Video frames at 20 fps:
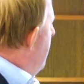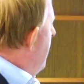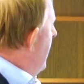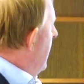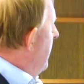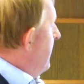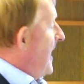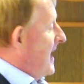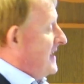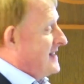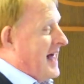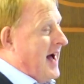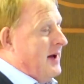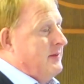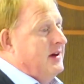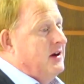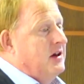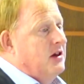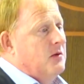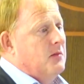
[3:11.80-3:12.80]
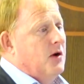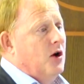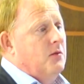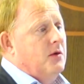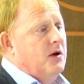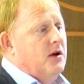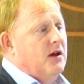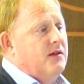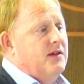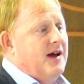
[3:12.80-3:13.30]
And that's happening at the
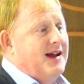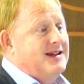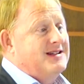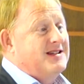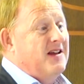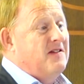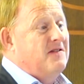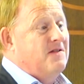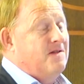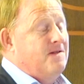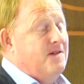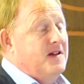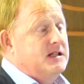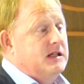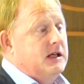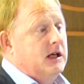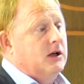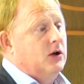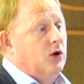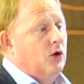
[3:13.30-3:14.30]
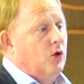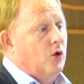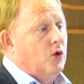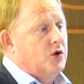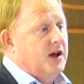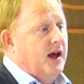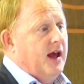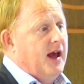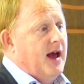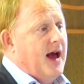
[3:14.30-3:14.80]
moment. And that is a physical
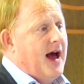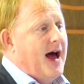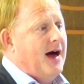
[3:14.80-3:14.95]
audit